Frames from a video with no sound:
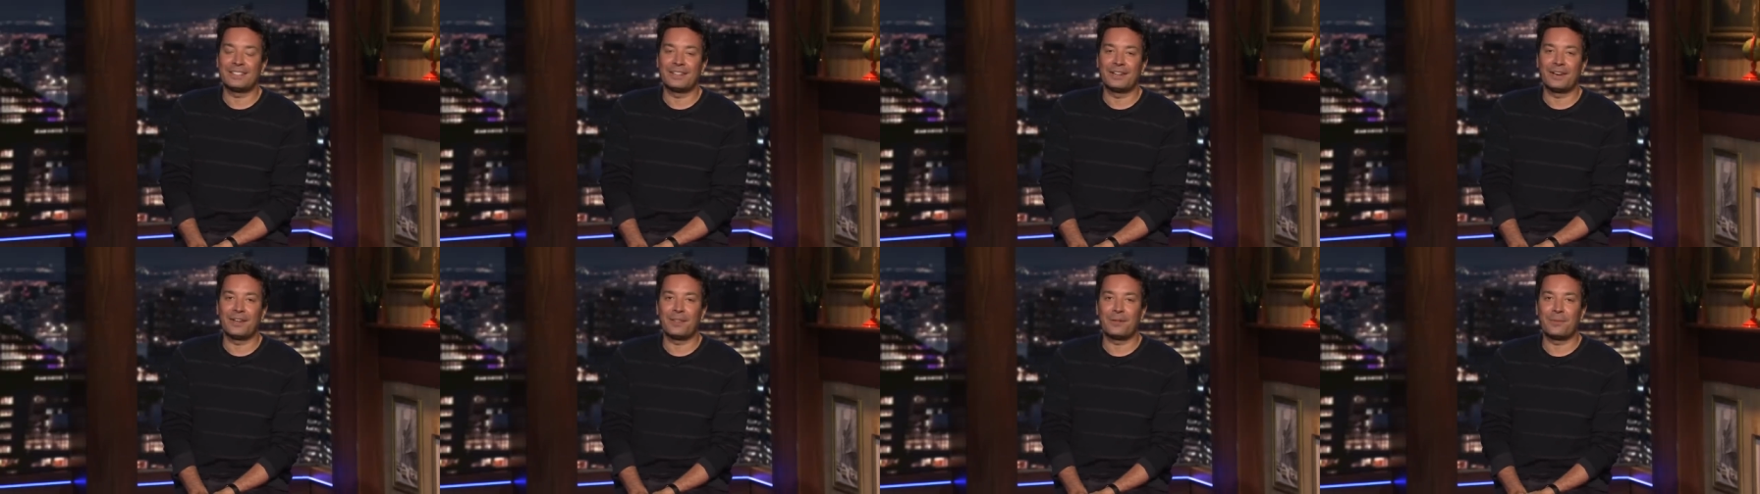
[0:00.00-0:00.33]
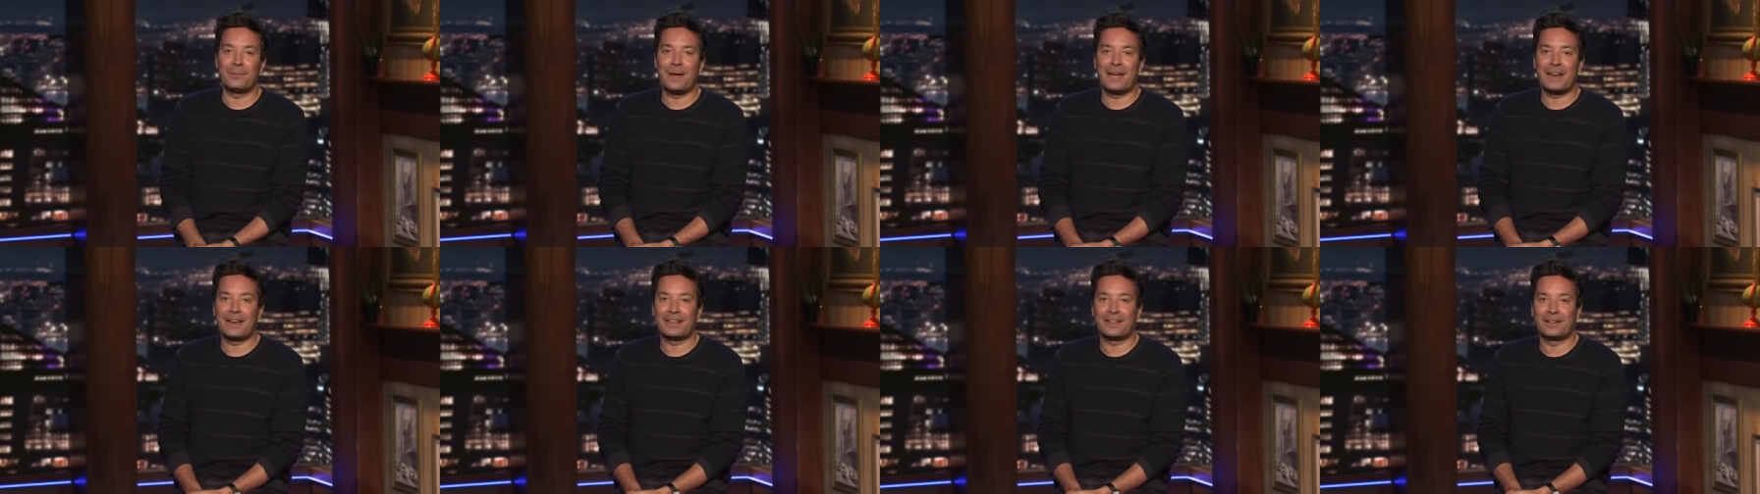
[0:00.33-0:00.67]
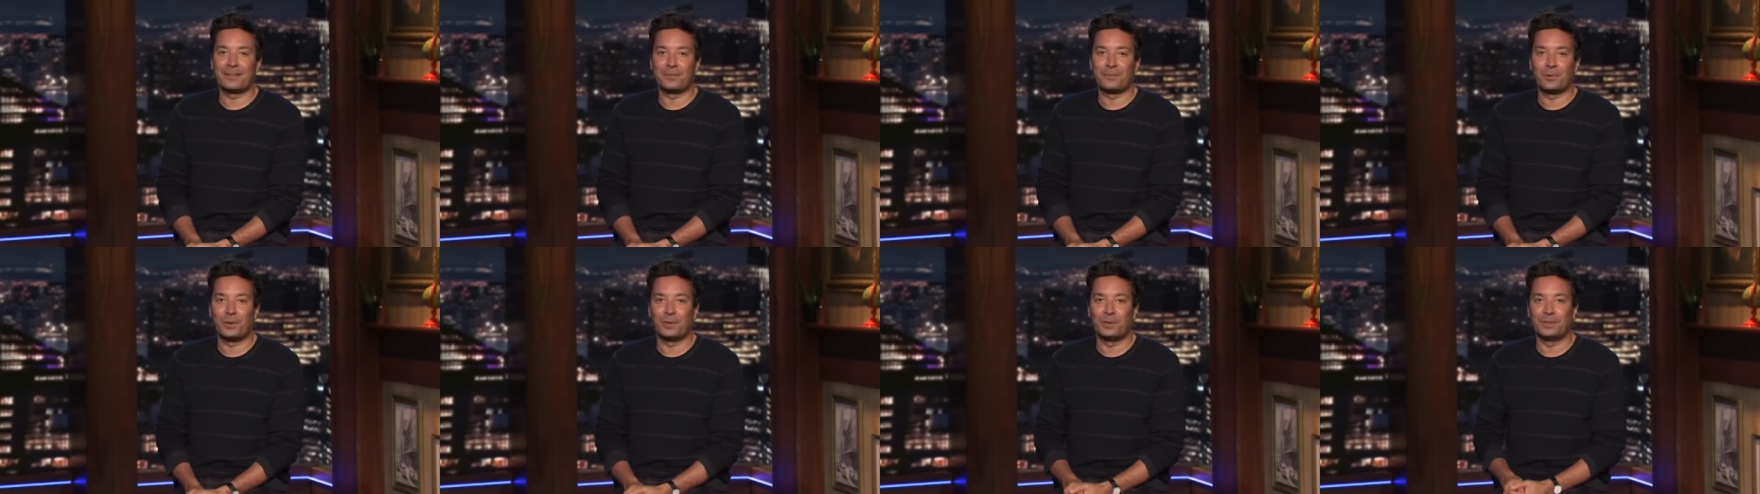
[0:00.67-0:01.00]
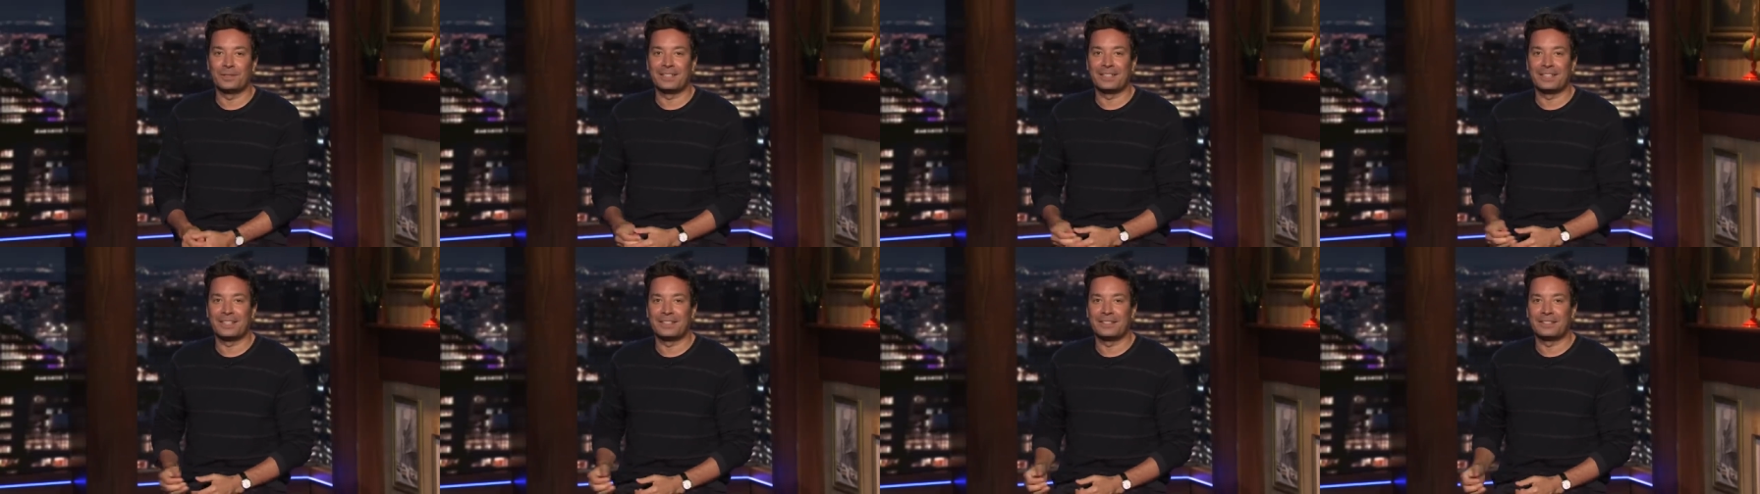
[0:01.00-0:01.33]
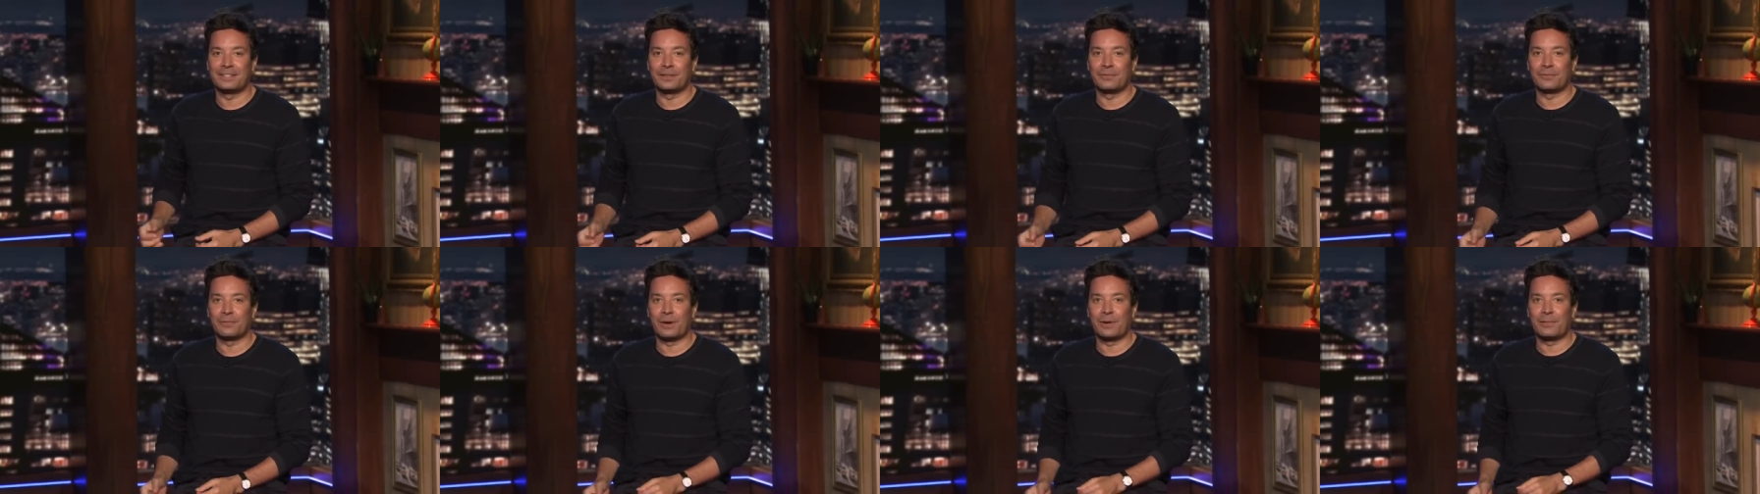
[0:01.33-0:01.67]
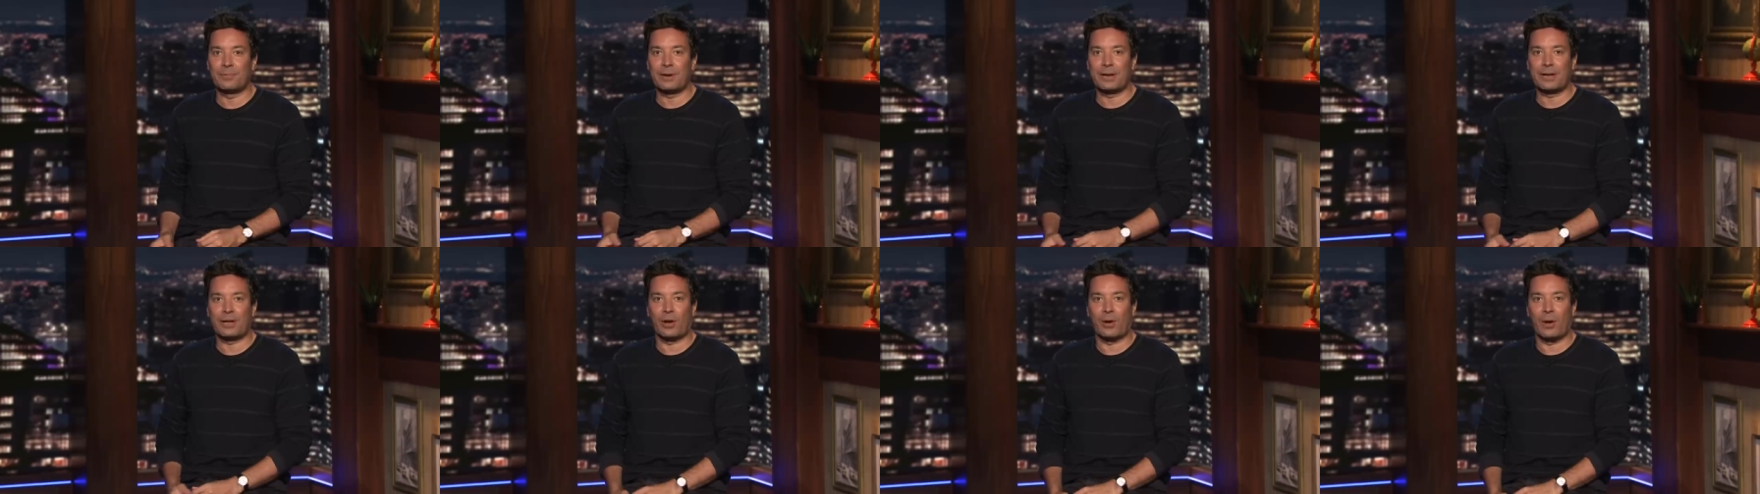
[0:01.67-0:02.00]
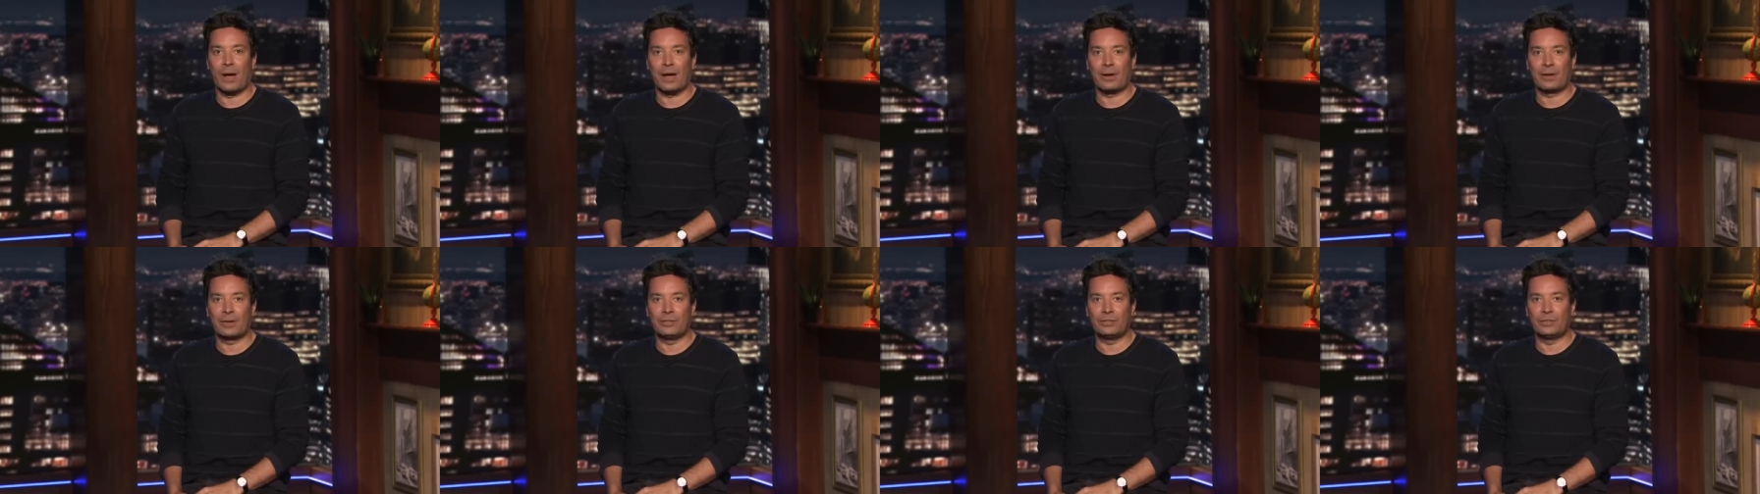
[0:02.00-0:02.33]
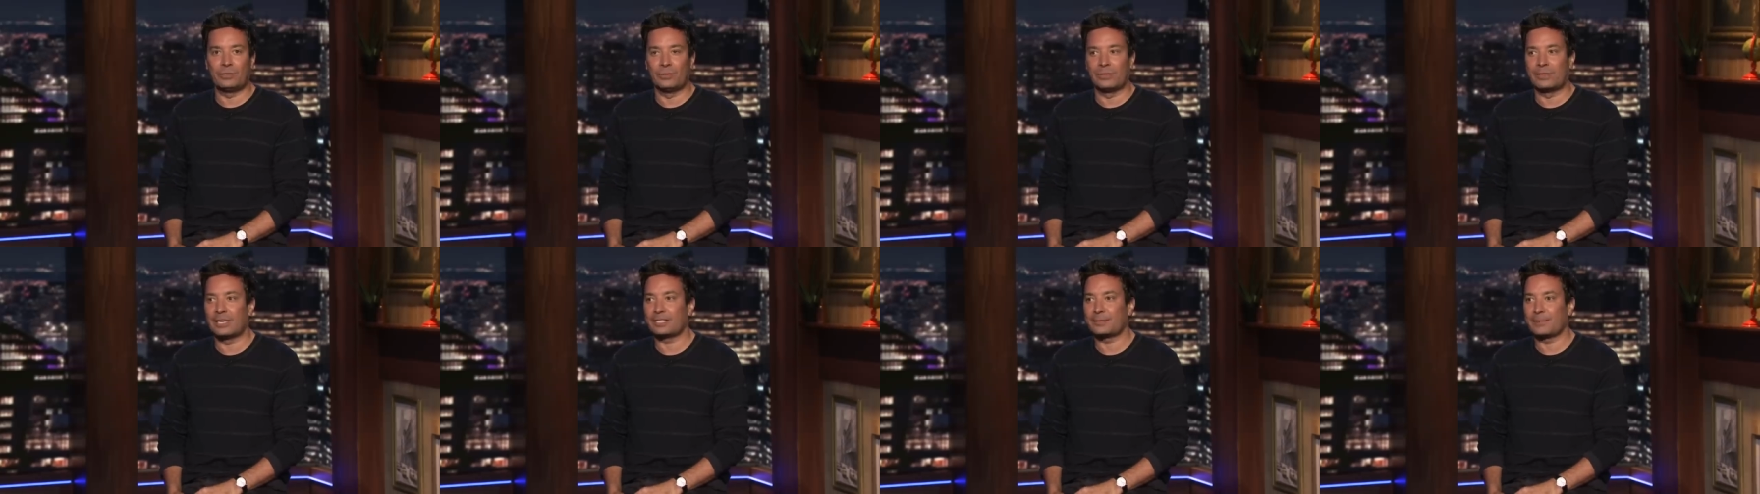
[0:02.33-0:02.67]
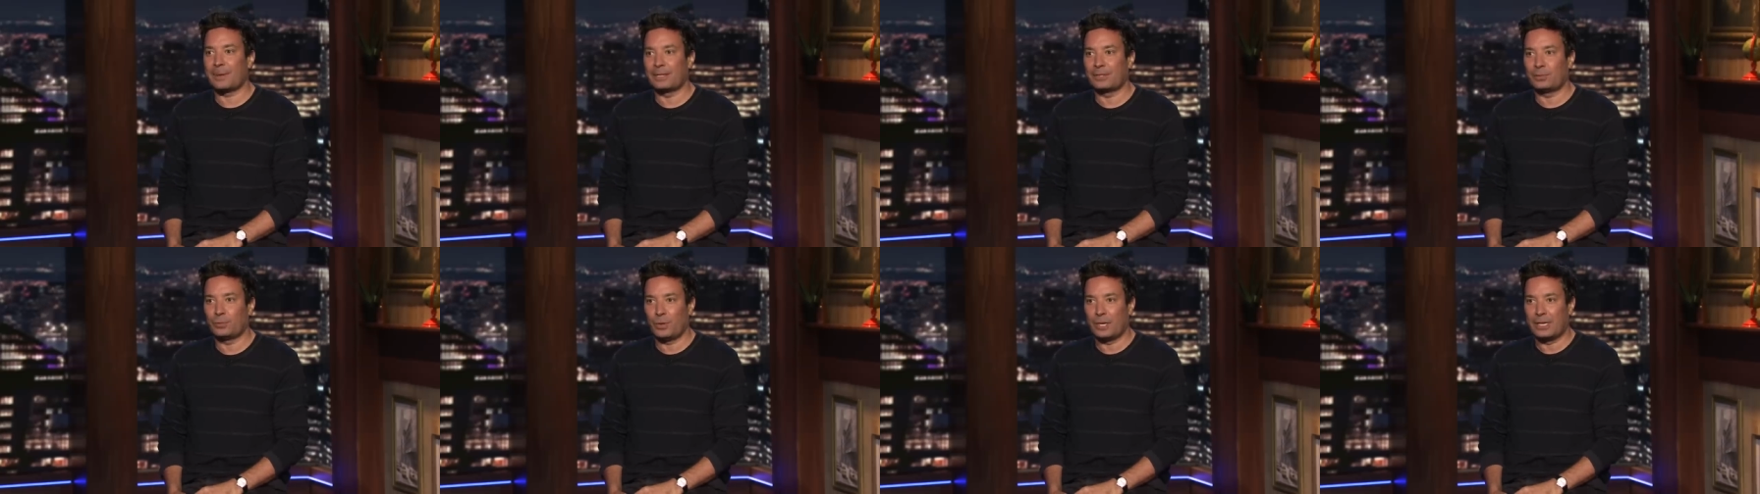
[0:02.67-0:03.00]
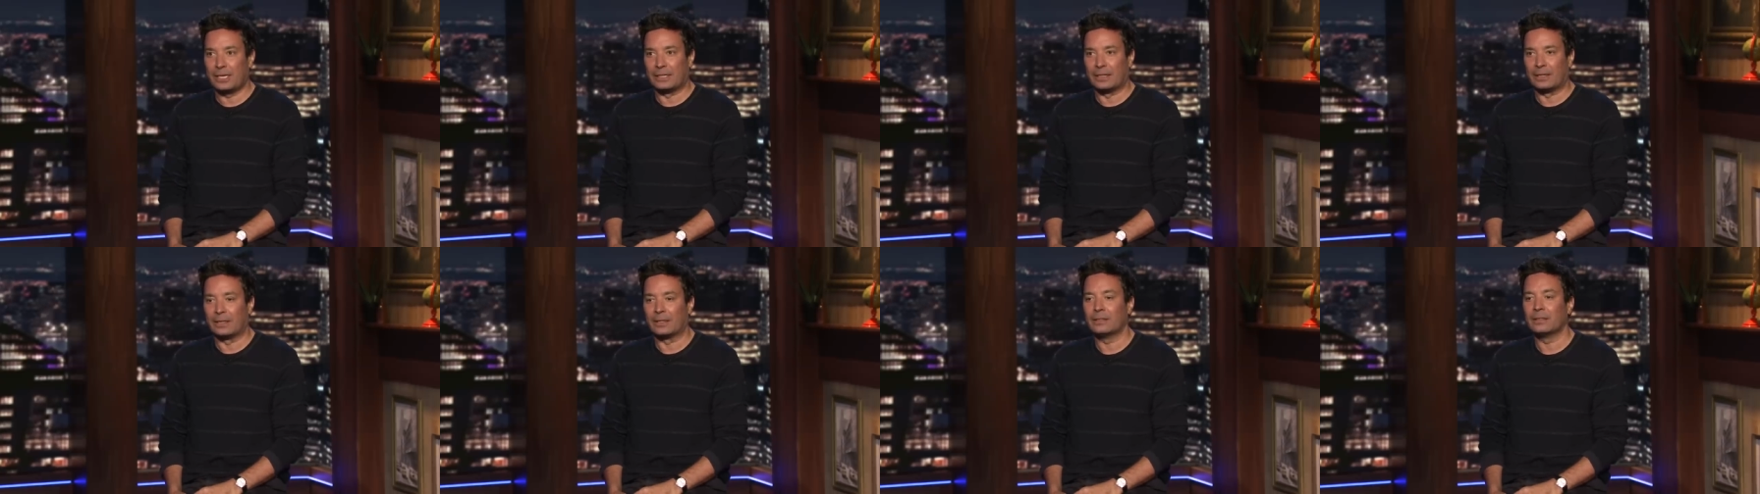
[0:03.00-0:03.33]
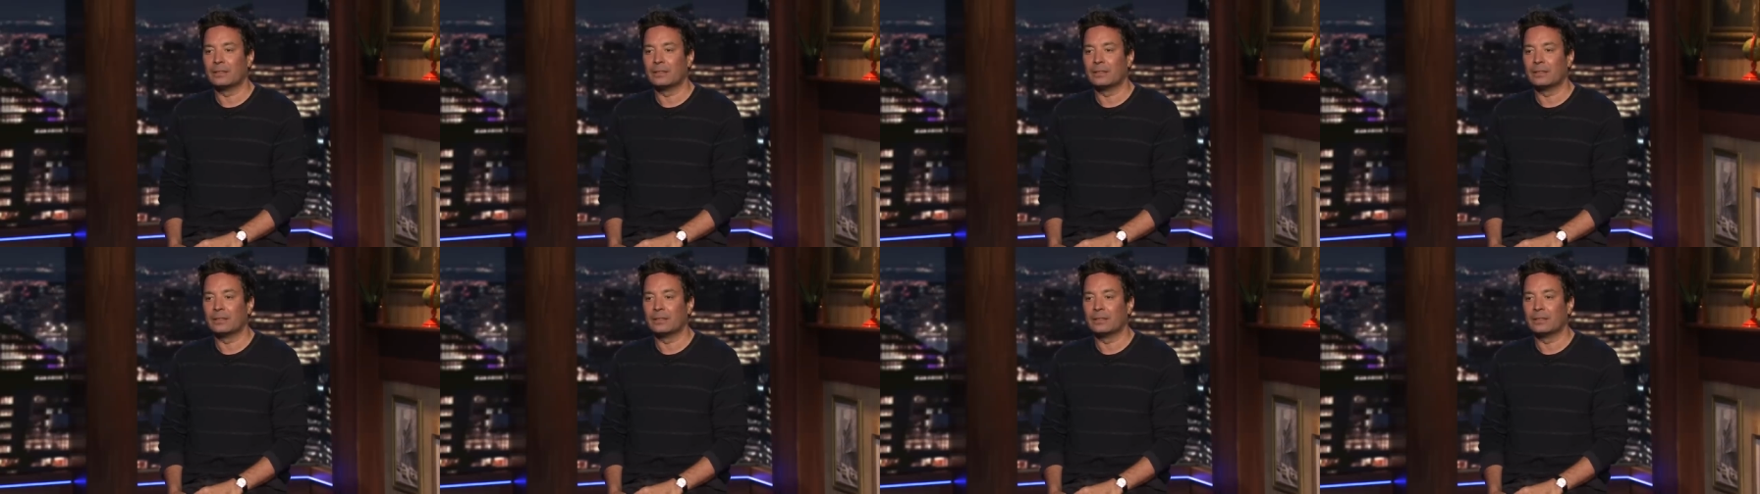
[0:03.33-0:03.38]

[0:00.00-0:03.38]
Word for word: another mannequin rolled in and said, "Rodrigo, how could you? That's my twin."